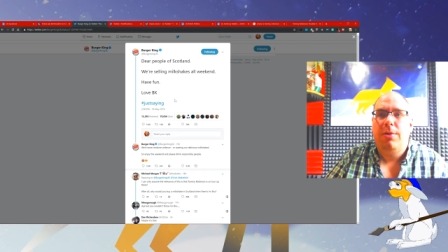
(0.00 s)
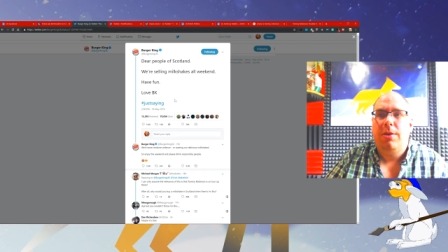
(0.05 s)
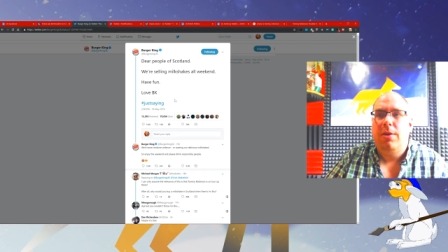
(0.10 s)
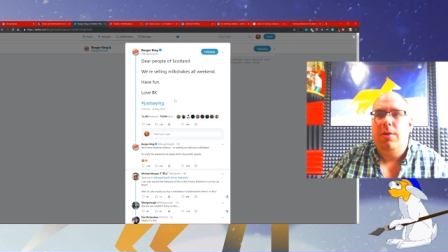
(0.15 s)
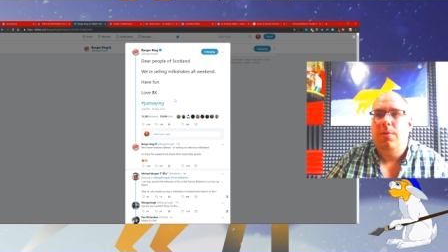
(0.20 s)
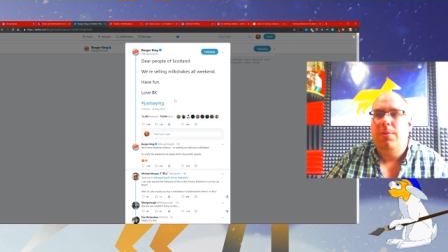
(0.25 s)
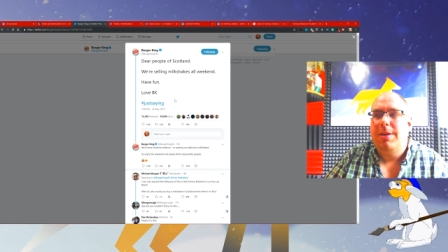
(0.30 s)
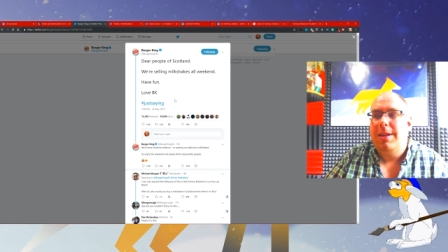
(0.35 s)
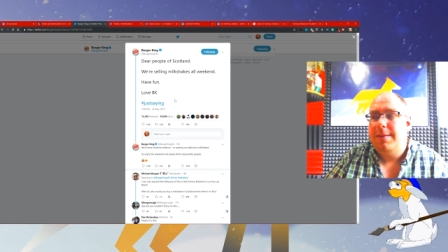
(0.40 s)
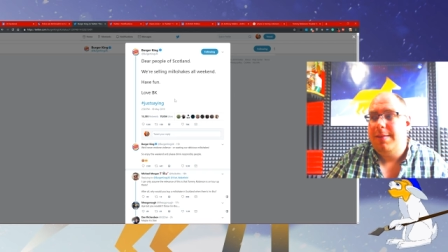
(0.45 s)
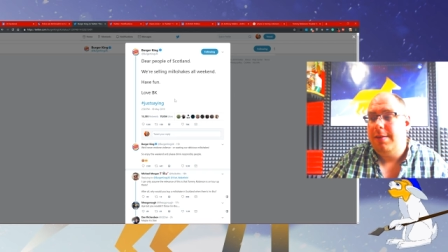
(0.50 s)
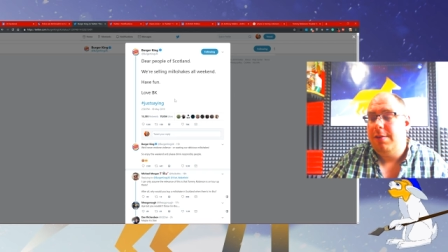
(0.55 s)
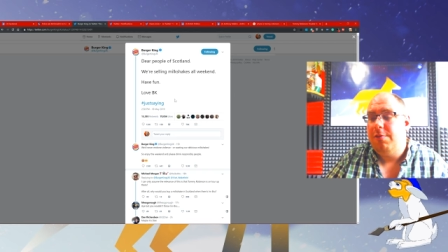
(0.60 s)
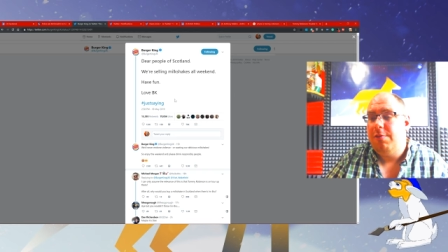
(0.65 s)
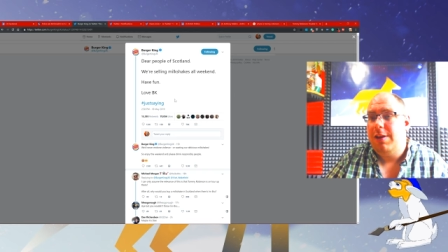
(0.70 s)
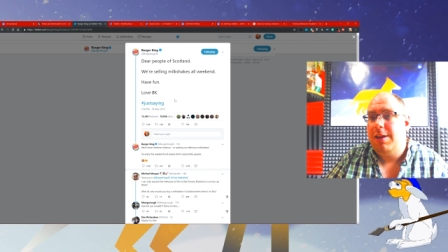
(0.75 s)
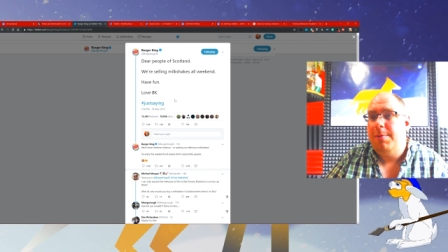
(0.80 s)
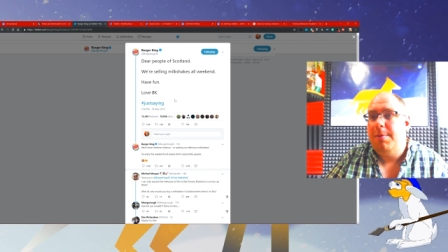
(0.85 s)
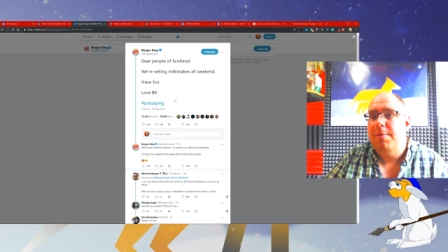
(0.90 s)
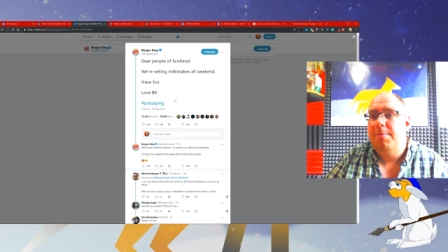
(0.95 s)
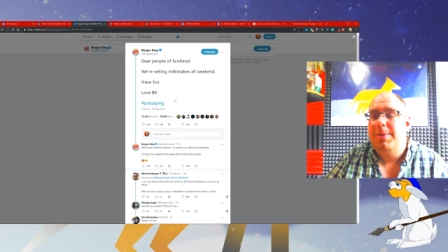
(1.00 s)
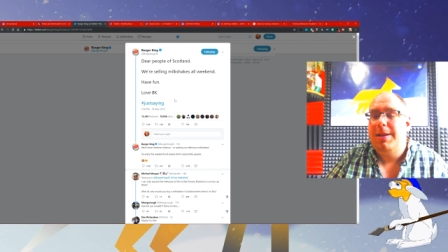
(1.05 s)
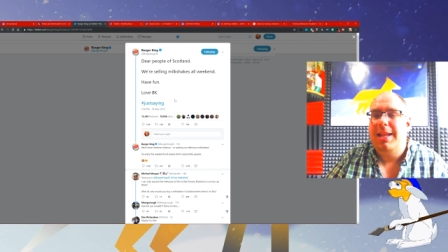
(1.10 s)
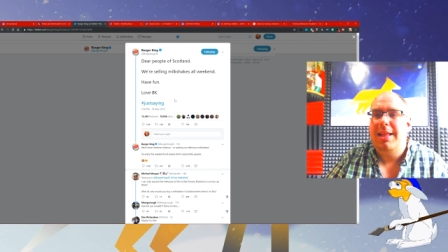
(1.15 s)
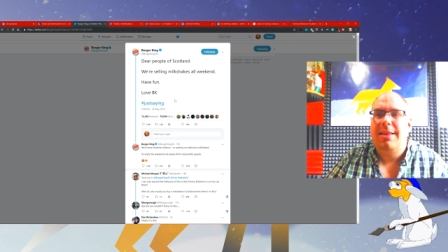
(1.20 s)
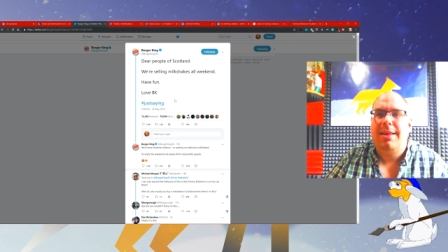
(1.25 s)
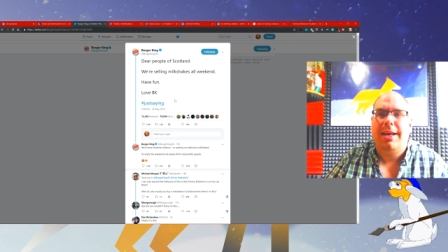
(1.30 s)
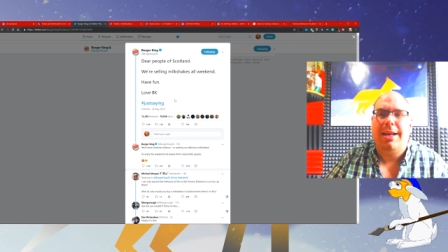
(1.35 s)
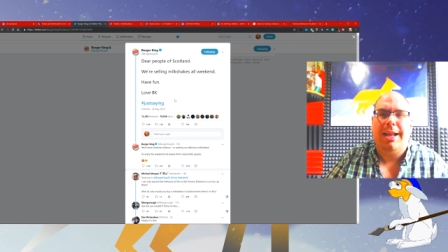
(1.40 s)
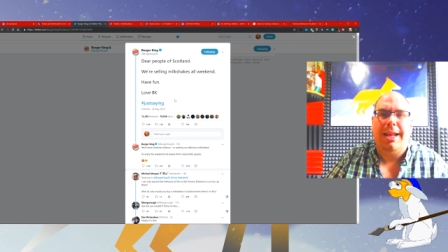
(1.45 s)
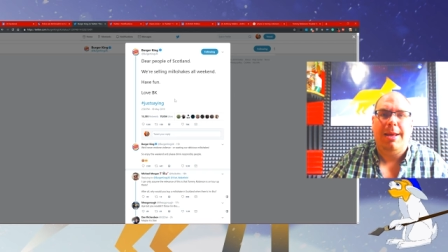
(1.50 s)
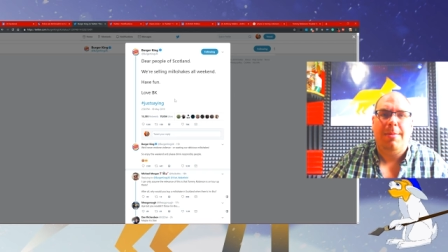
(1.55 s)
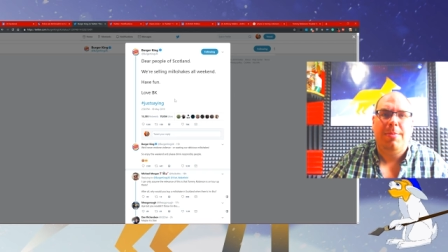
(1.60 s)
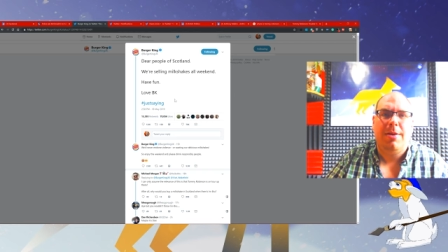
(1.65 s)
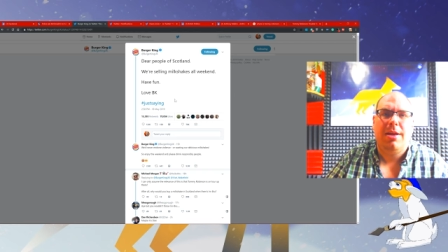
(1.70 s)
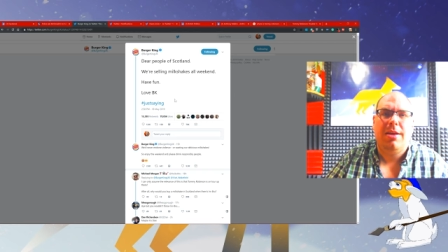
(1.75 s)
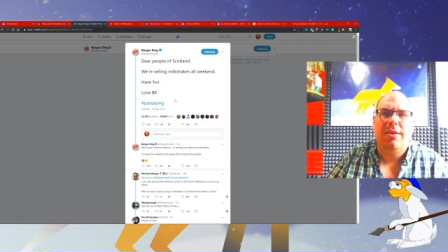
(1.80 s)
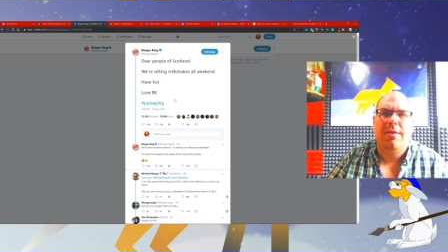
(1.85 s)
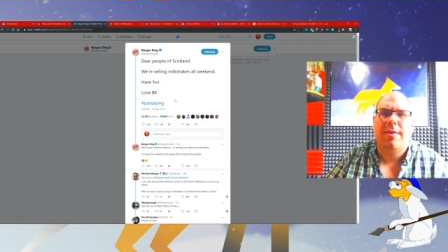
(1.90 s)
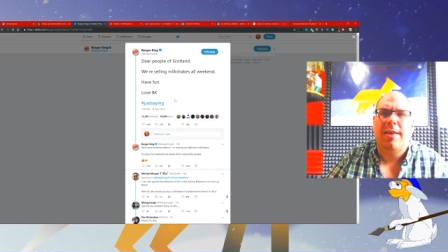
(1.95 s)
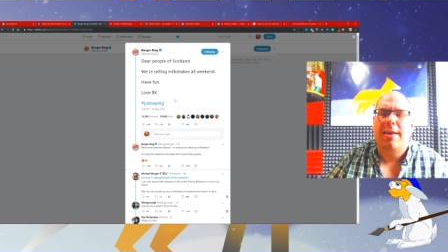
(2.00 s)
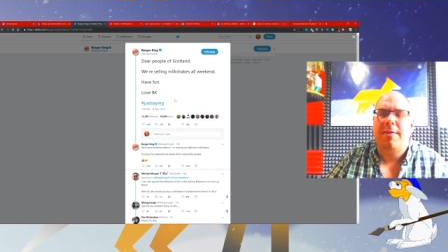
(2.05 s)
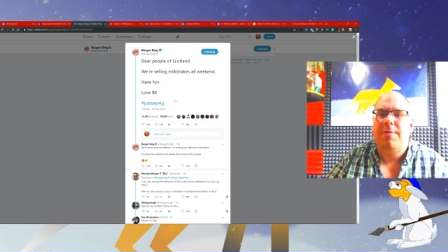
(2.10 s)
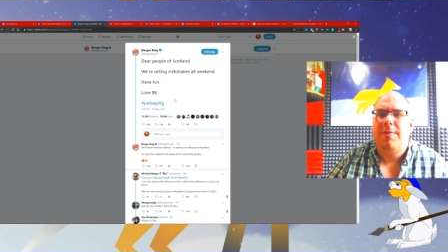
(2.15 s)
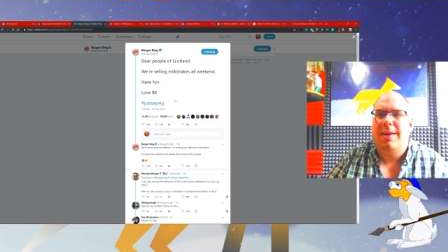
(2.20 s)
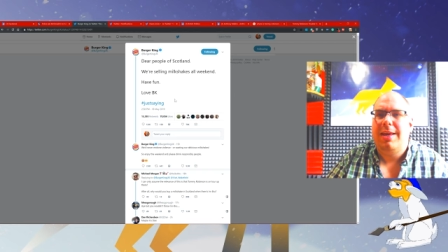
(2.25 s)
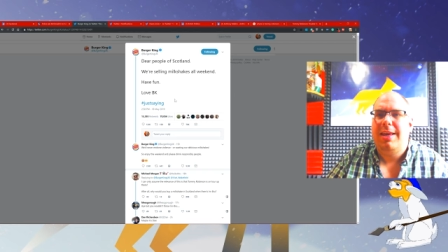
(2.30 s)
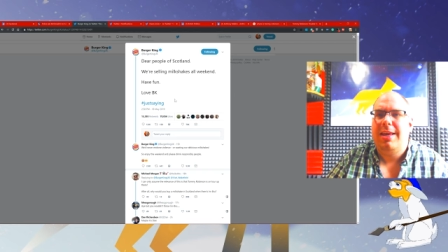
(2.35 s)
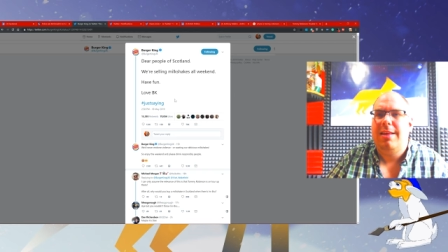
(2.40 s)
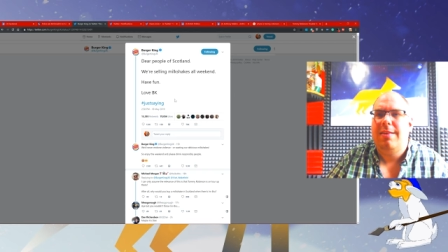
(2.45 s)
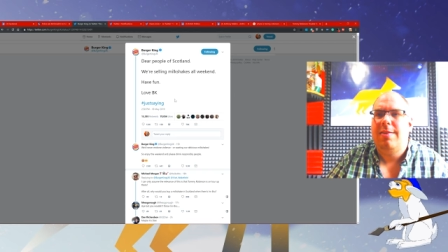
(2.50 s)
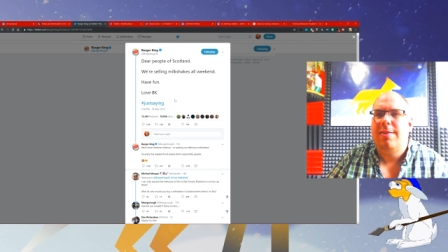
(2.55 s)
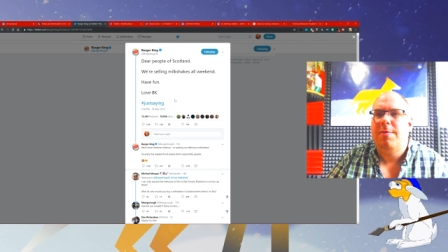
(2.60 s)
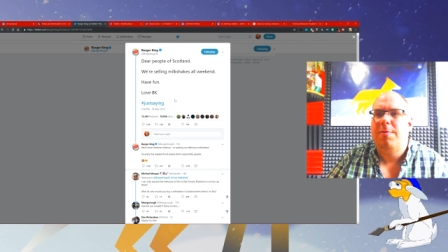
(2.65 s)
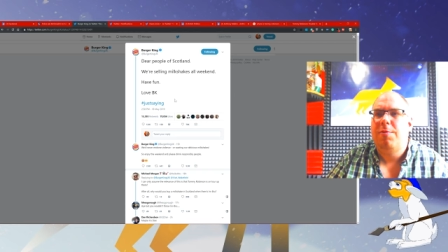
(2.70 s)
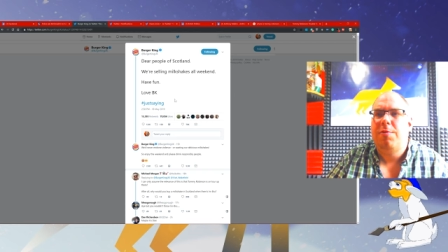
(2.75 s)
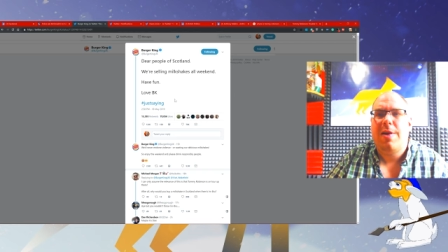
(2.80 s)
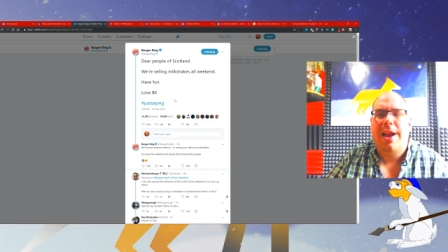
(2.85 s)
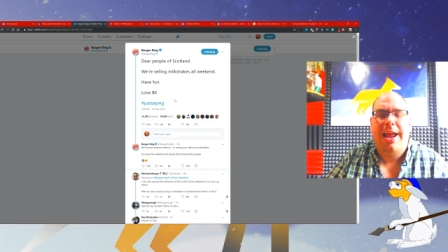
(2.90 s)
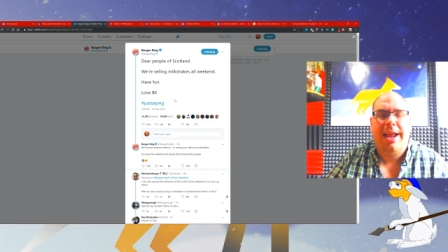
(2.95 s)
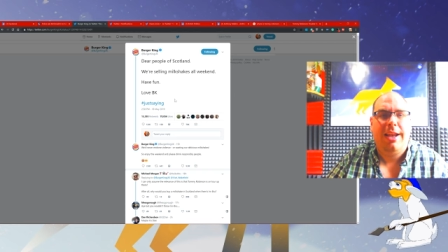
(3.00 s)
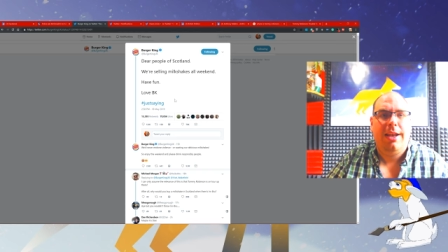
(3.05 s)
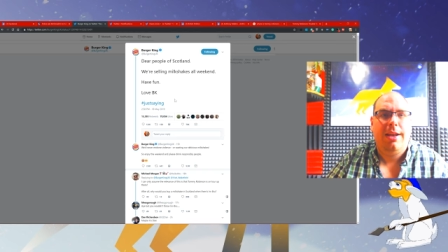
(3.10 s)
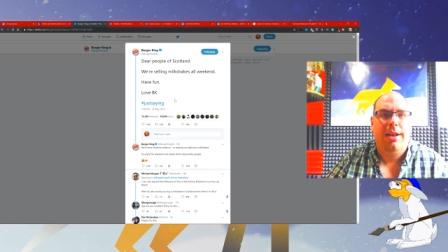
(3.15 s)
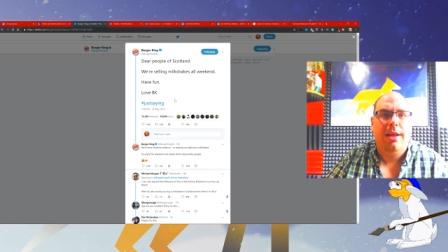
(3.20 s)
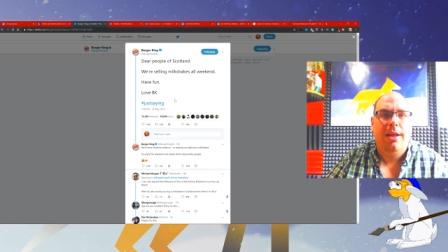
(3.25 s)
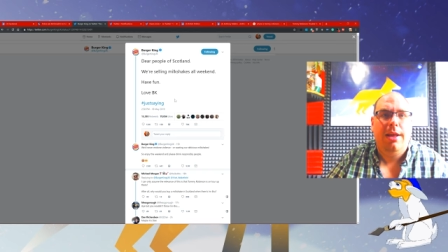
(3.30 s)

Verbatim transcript: you disagree with politically because I think it's a threat.